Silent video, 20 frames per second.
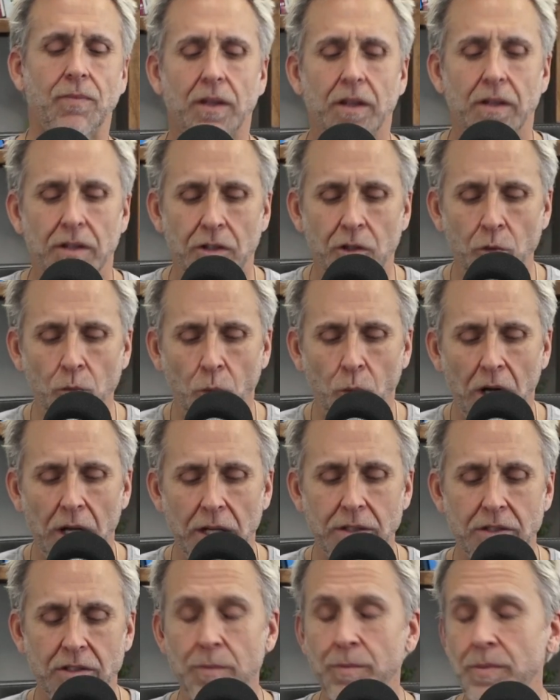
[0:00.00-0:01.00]
you
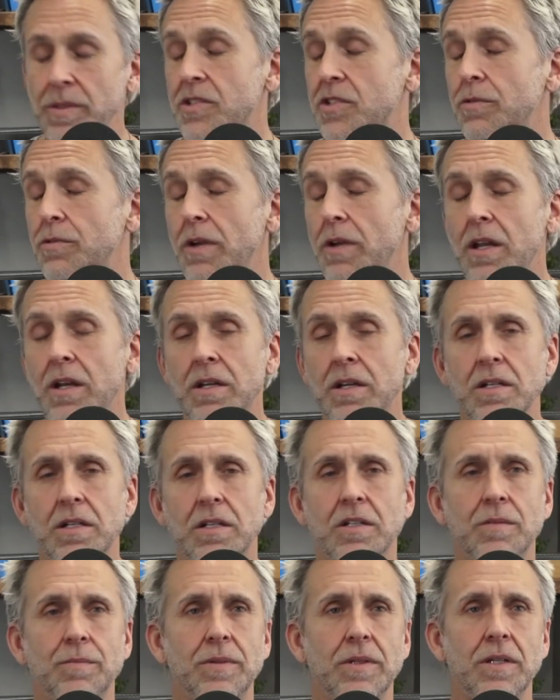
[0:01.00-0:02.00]
want. Could be serenity,
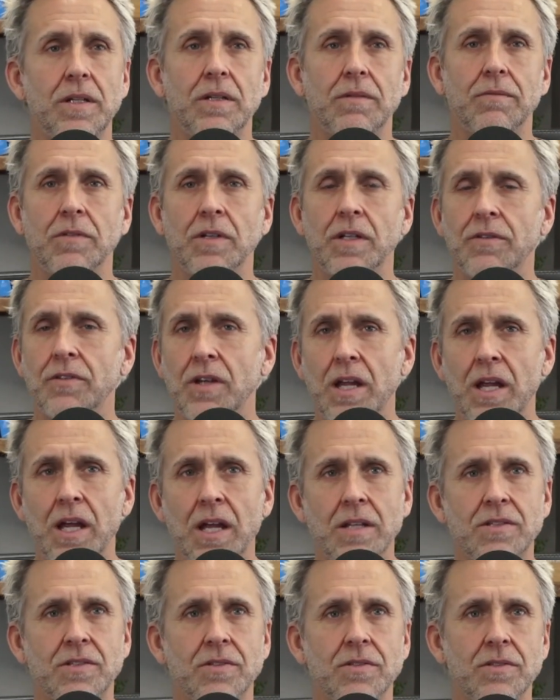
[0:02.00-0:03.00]
could be whatever,
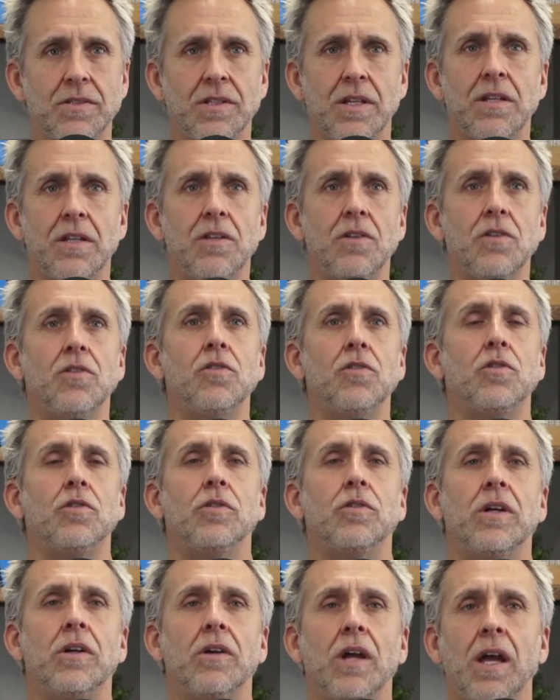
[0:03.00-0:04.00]
answers, I need a new
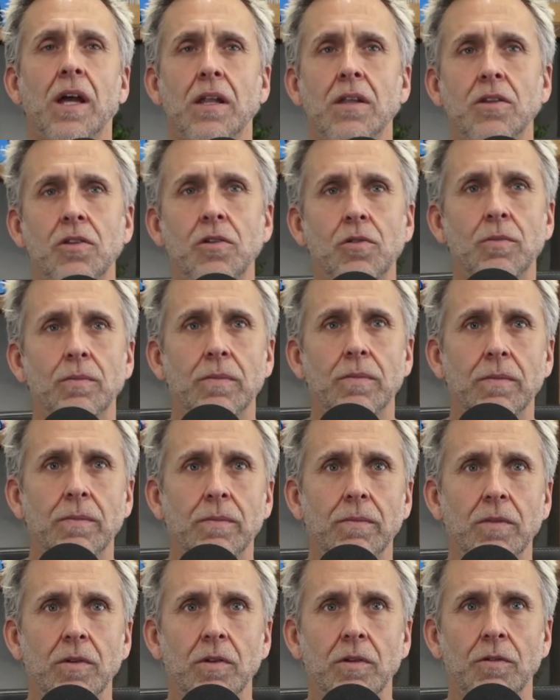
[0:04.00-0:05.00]
career. And you
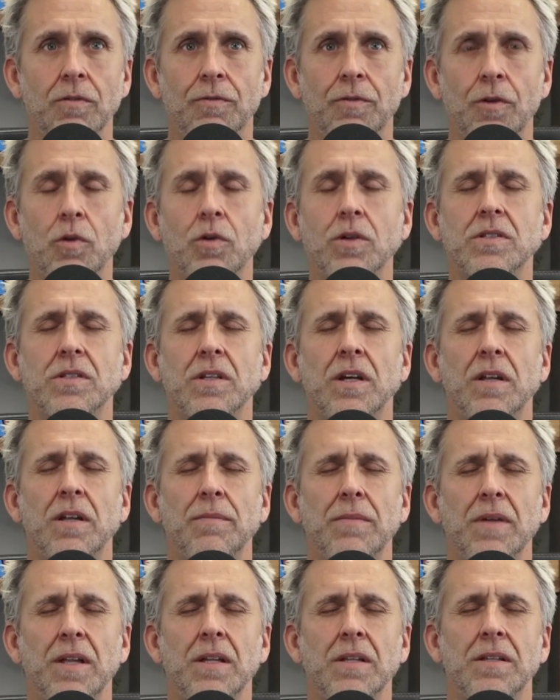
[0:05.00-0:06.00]
focus on it,
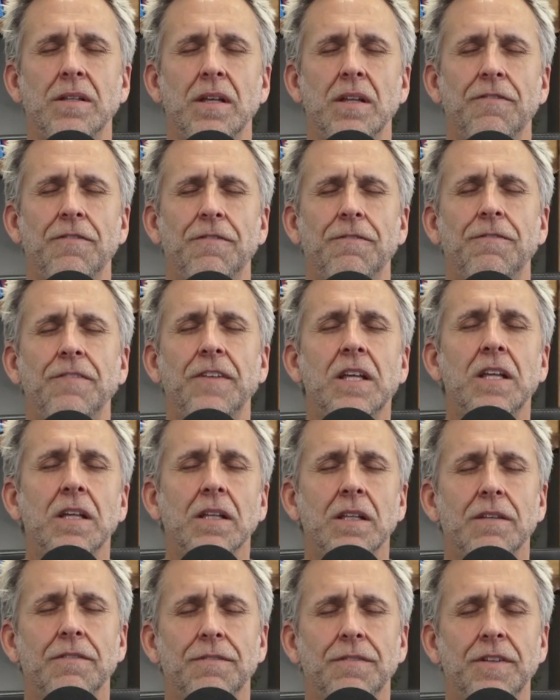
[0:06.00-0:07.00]
meditate,
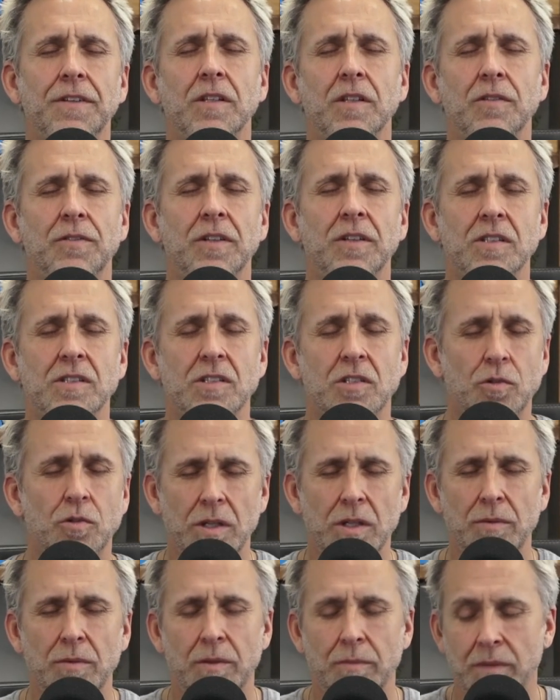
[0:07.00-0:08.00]
feel it. It's a
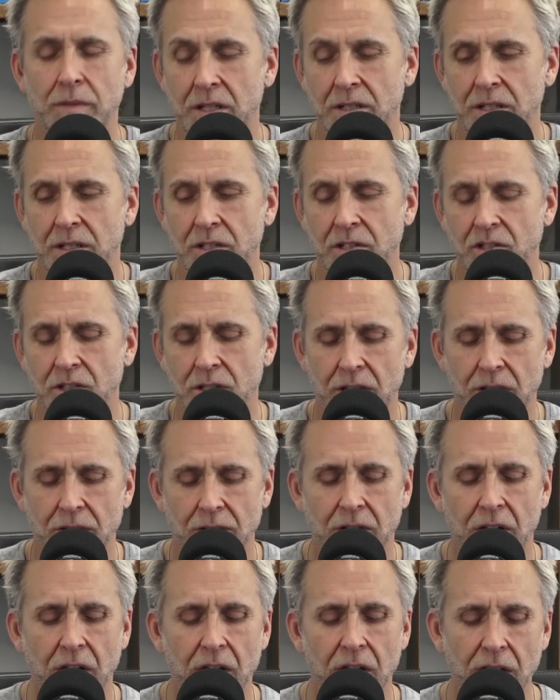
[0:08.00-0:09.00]
20-minute meditation that
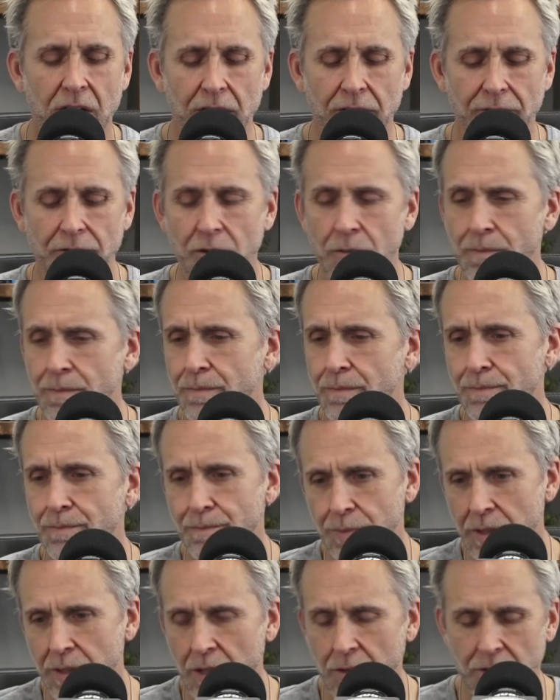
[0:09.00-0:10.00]
if you
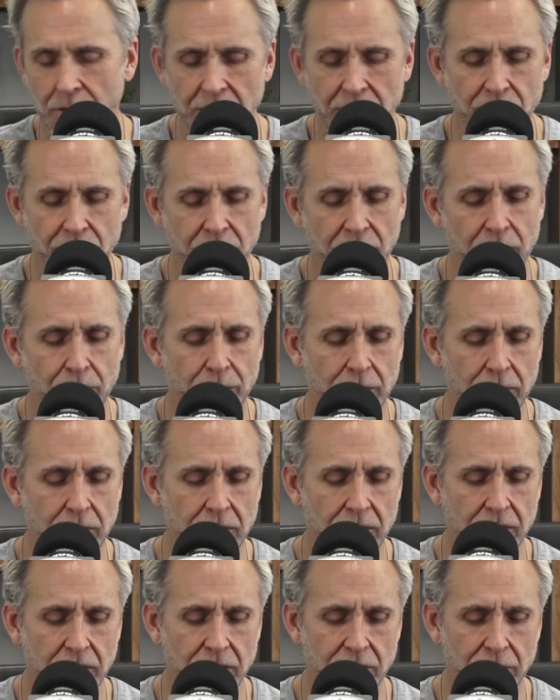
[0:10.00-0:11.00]
put out links, we could put a
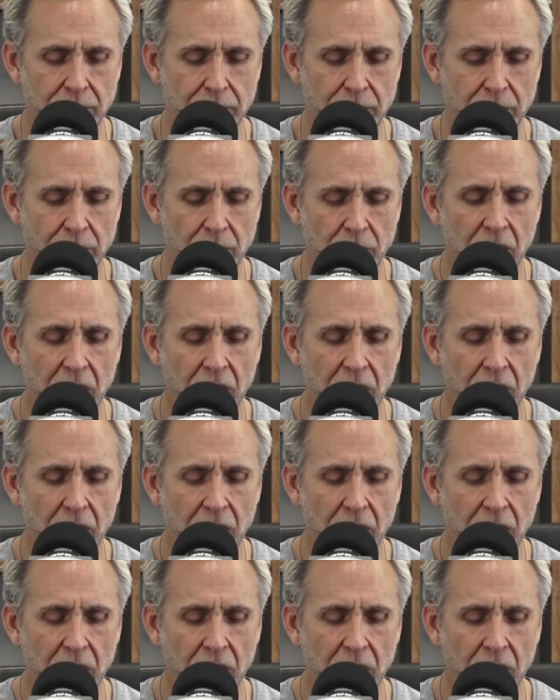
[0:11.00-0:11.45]
link to people.